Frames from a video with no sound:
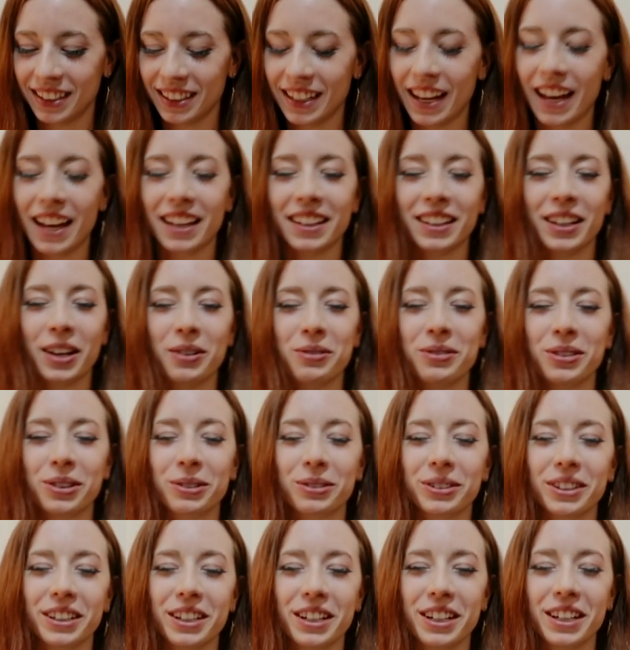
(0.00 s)
yeah, I feel
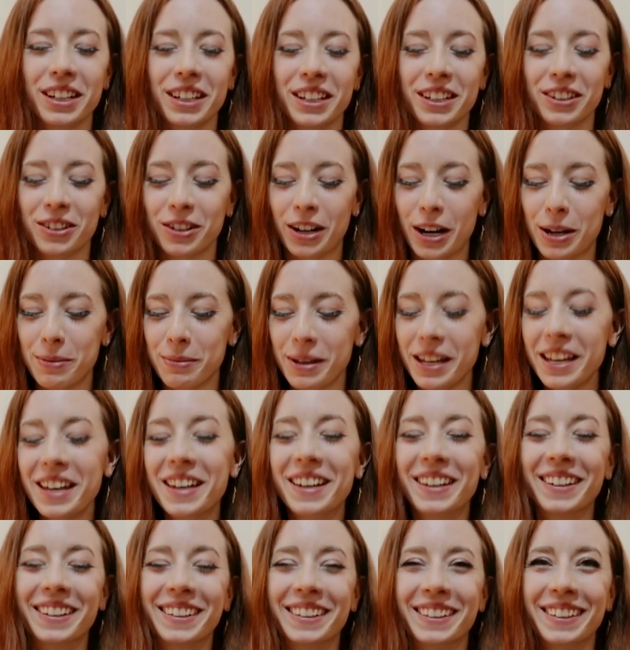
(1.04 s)
really grimy.
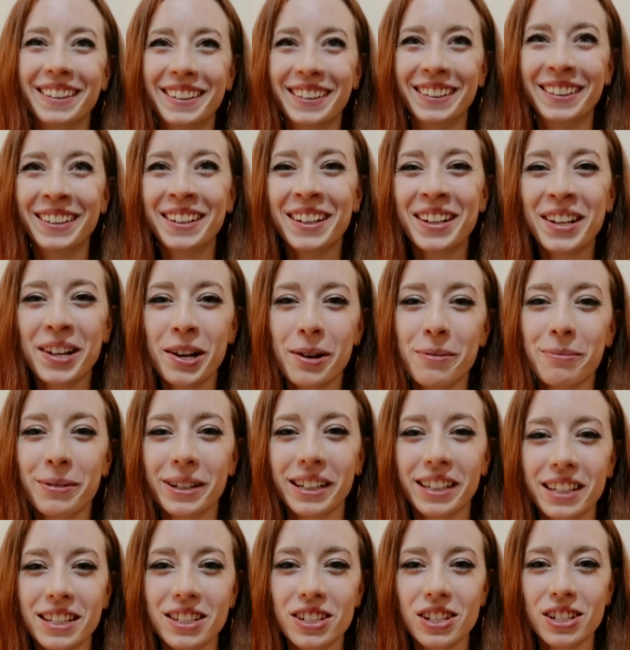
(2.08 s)

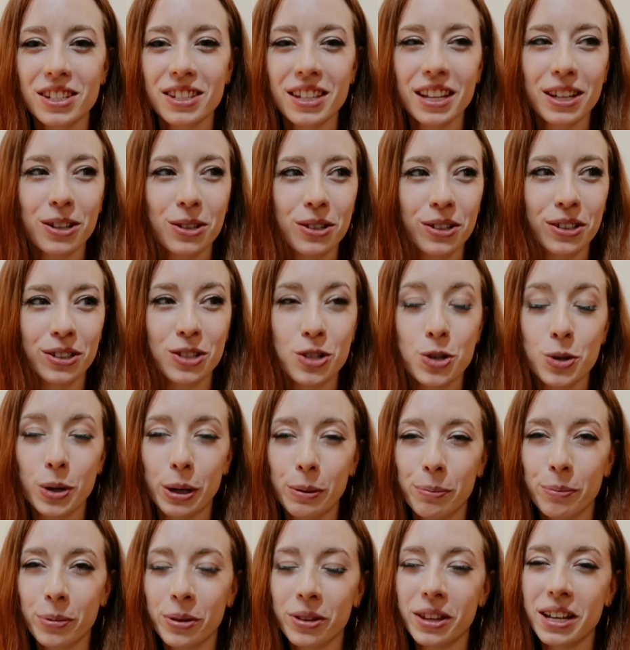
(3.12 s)
But it's just cooked
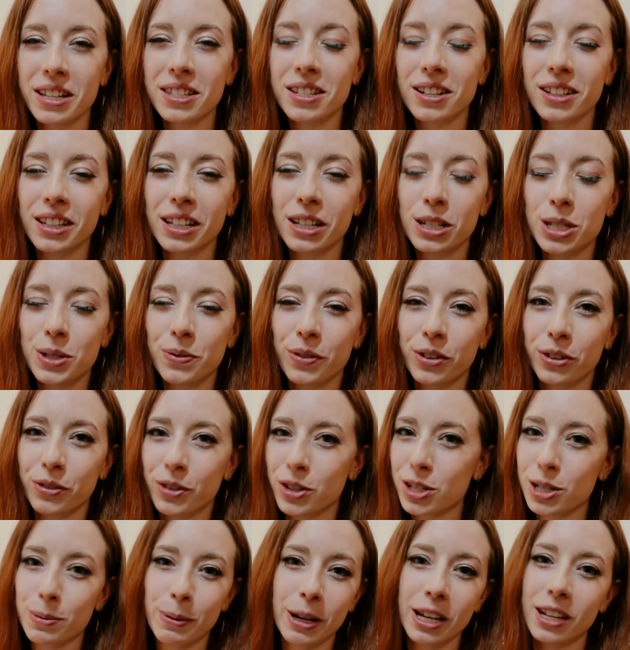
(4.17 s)
shrimp. That's all they use for
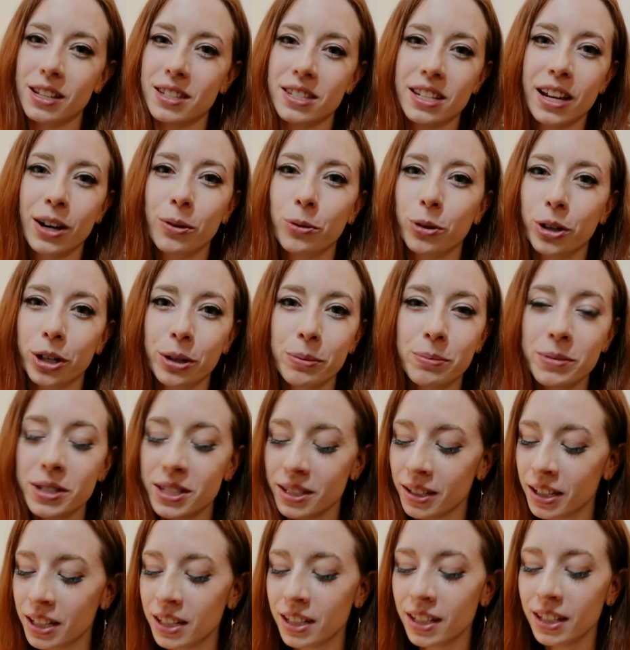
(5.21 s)
fish bait. It's not worms.
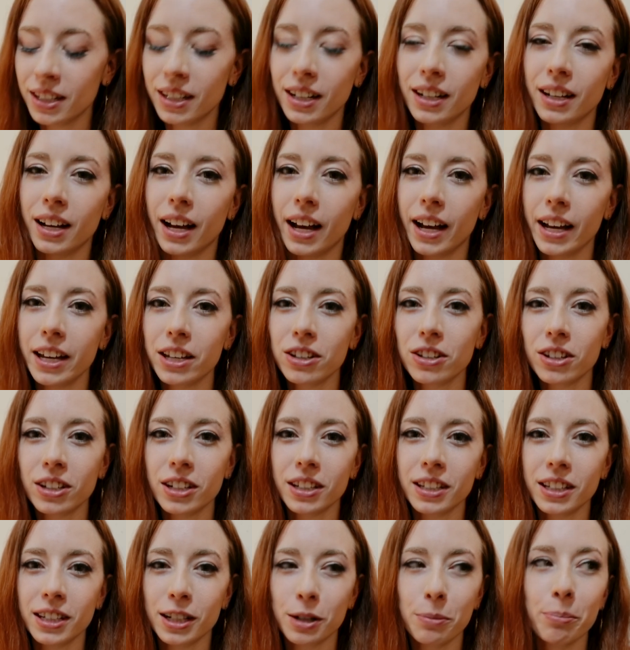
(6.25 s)
I
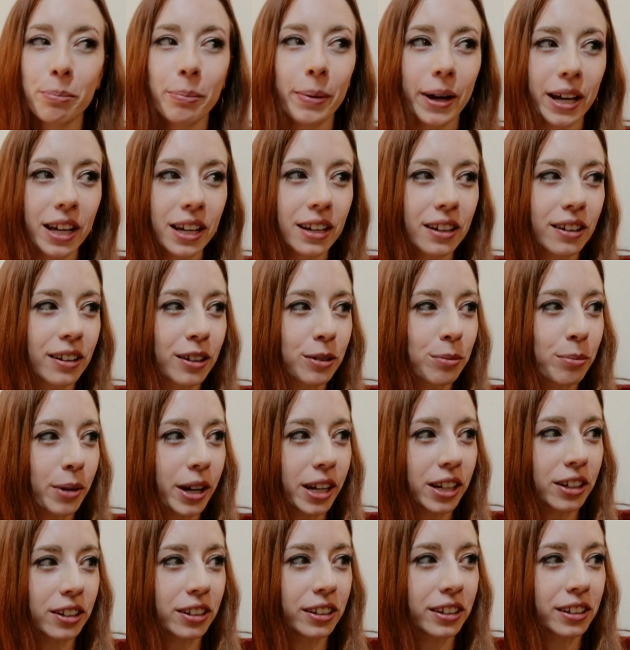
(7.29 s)
couldn't get a bite on
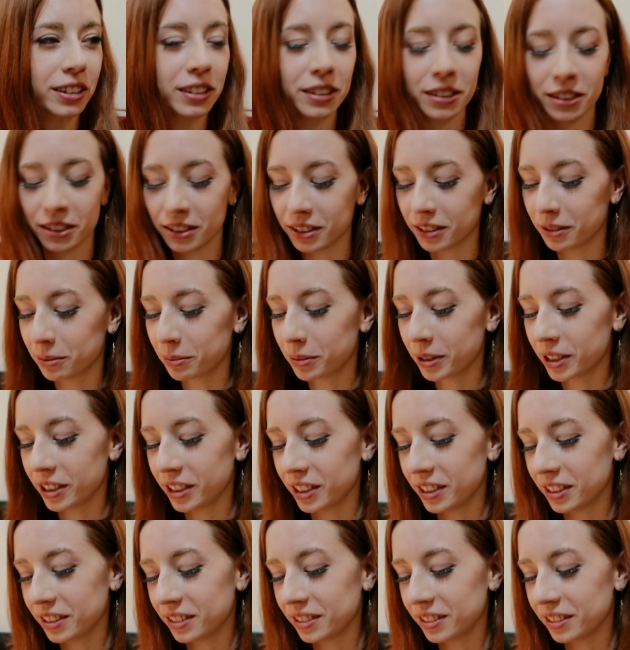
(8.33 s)
my hook, but